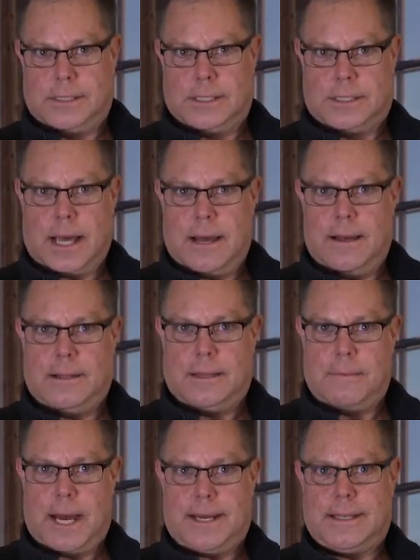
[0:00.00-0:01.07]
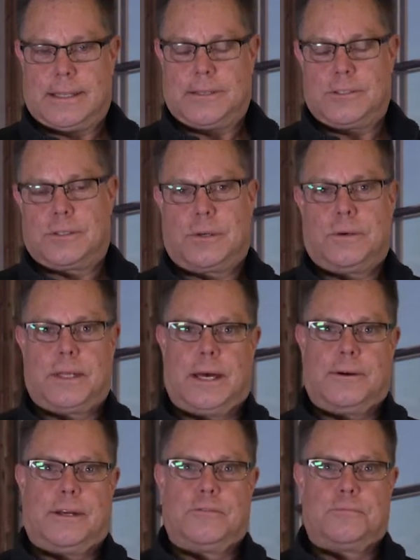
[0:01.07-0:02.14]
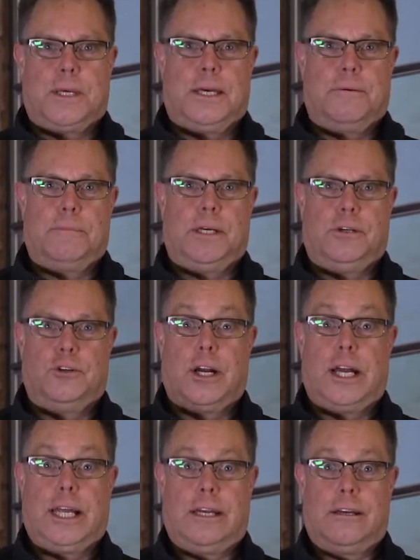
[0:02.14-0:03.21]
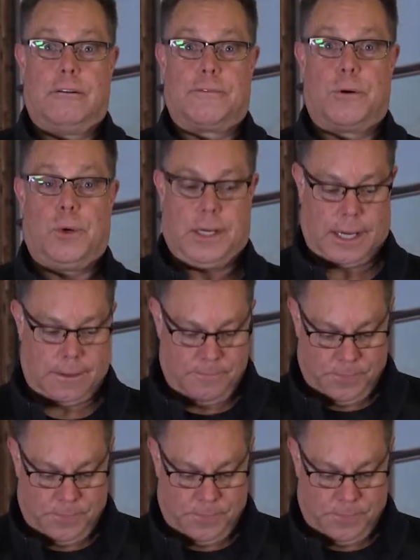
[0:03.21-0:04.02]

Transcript: cassette on the back of this, so that gives me a big granny gear if I want it.